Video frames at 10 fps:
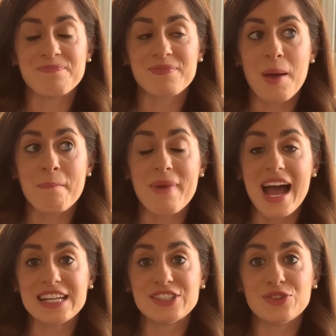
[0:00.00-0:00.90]

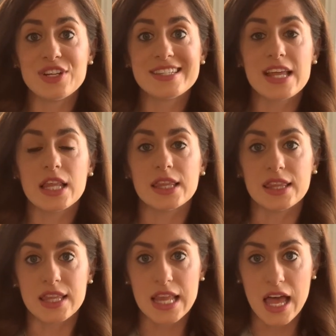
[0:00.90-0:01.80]
My students
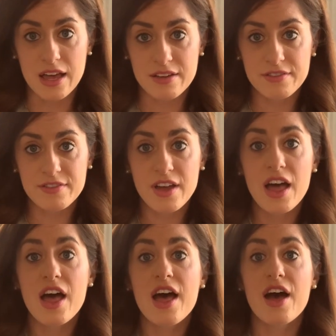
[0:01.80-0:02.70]
love
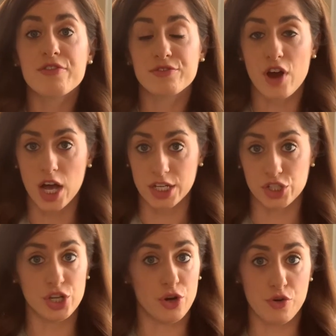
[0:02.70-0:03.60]
Frog
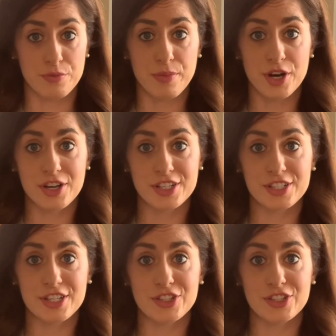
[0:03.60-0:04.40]
and Toad books.